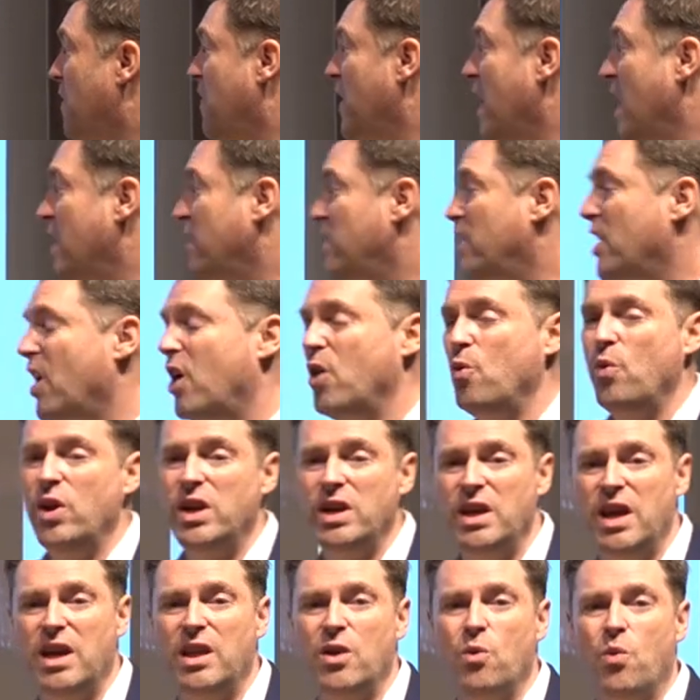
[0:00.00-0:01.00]
They're nowhere
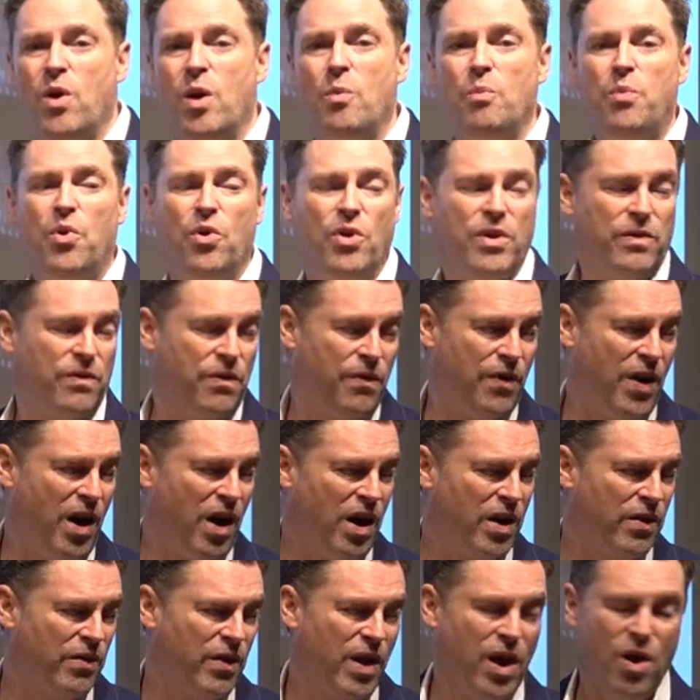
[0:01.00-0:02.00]
near the
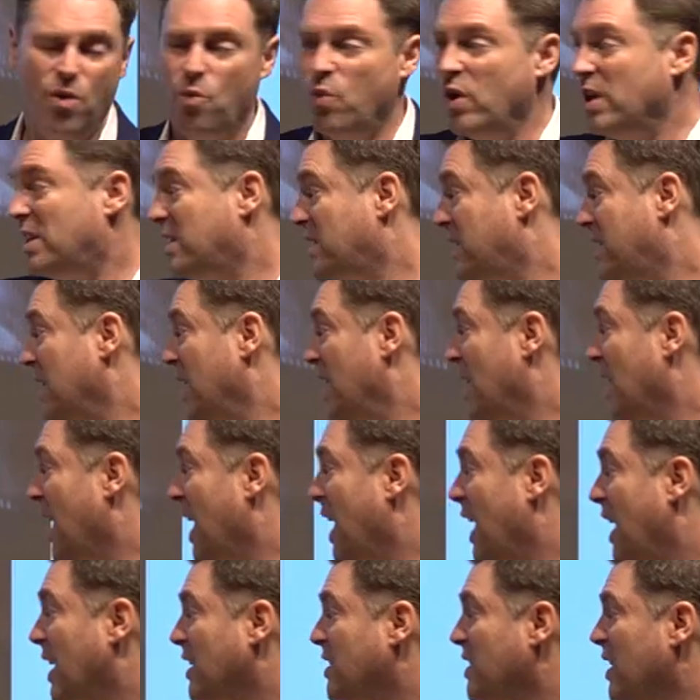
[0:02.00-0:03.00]
1.5. We're still
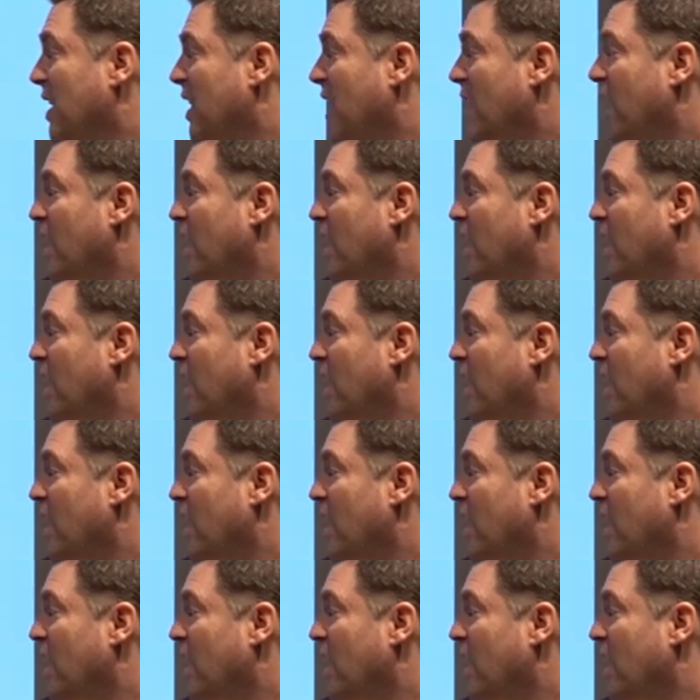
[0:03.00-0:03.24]
at